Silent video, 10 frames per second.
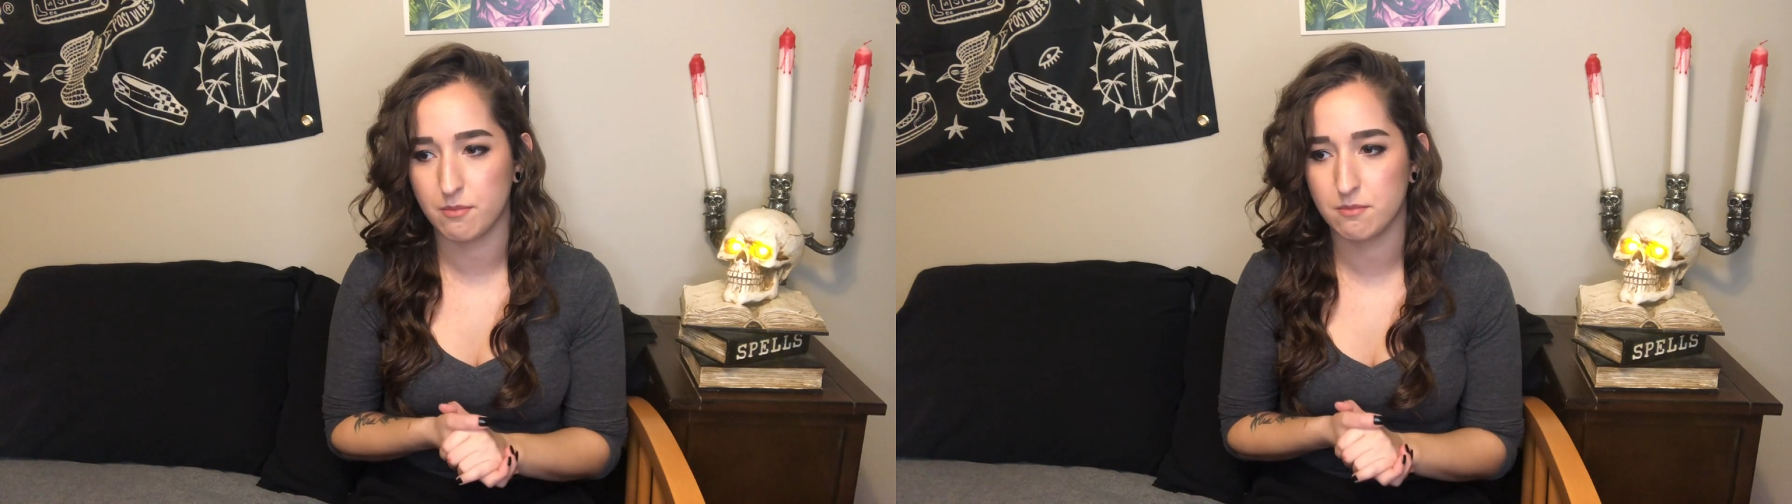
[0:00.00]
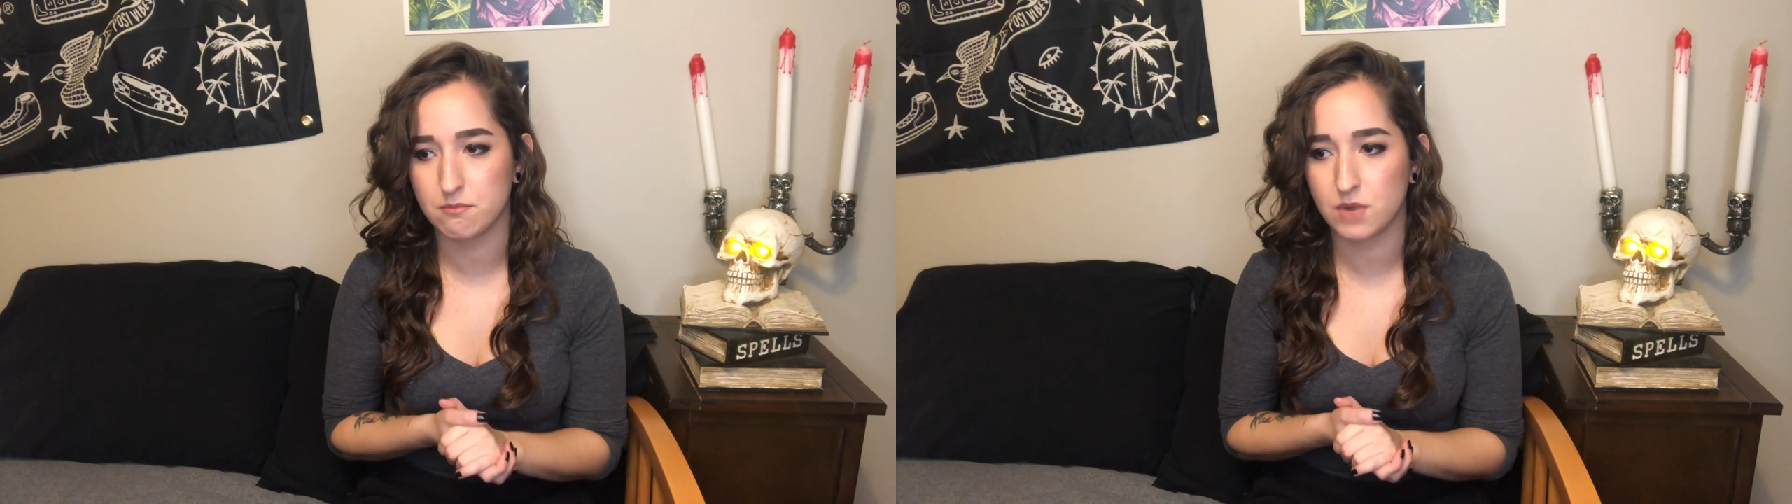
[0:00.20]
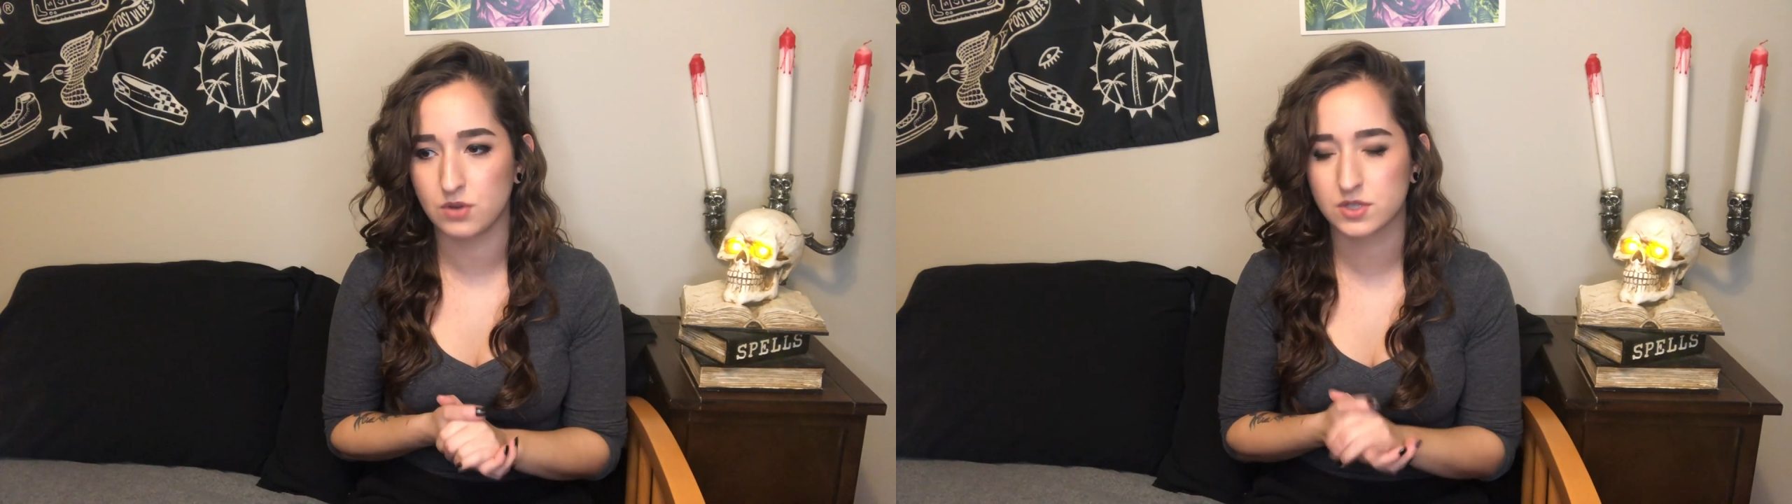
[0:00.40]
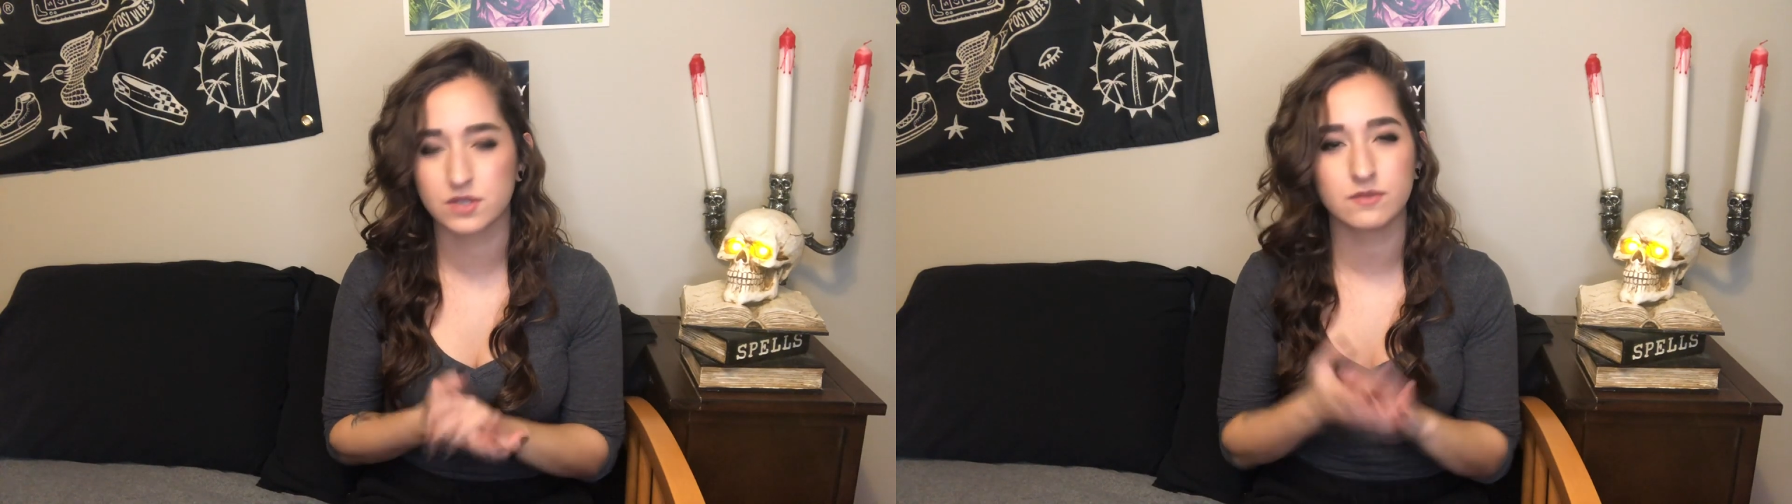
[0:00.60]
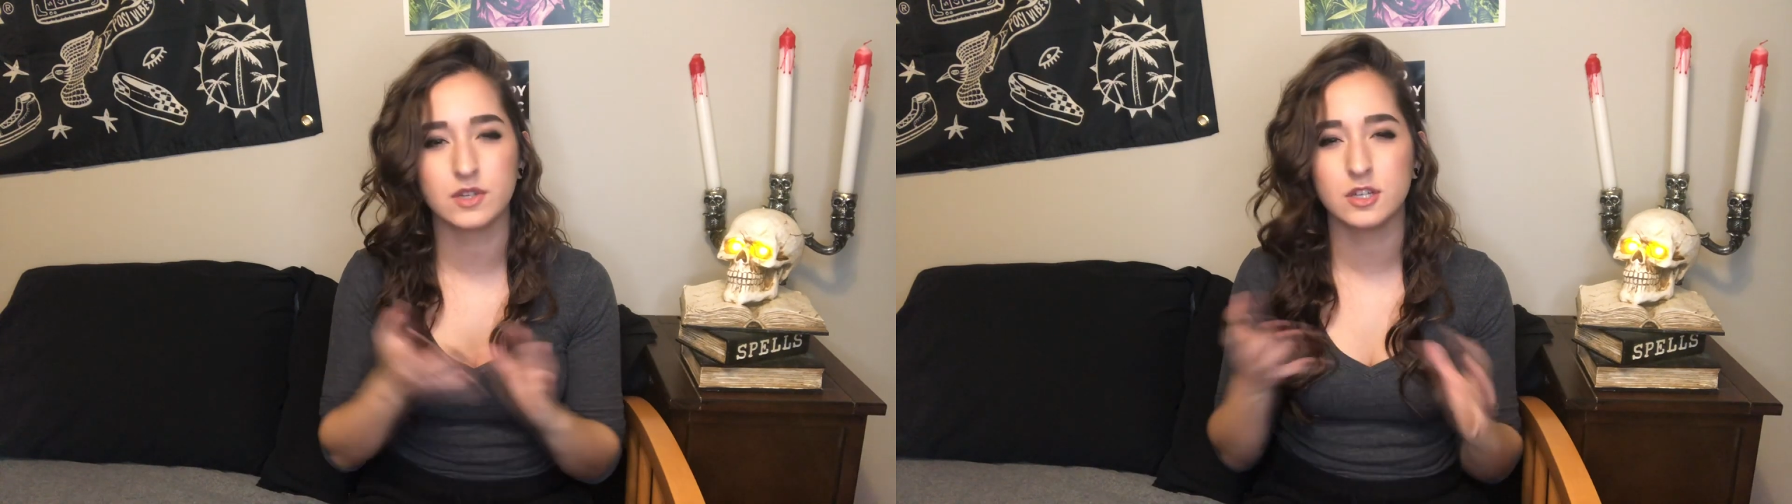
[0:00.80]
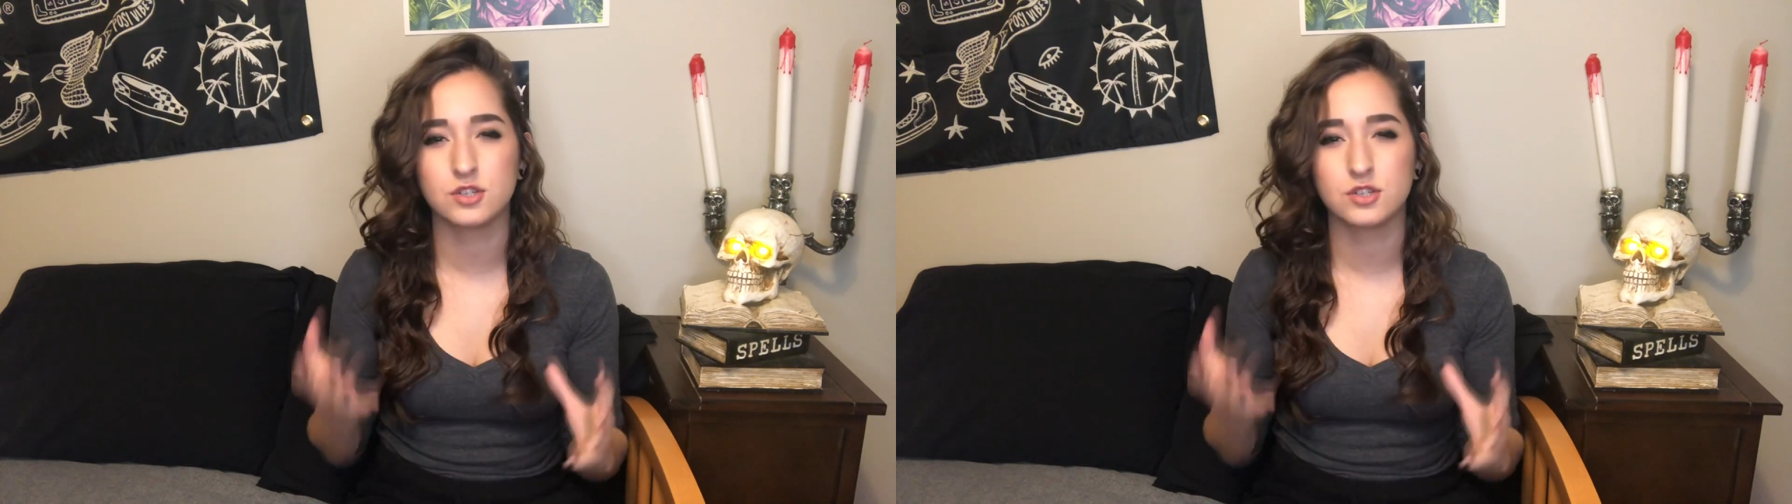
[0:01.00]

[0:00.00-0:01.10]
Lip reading: most of the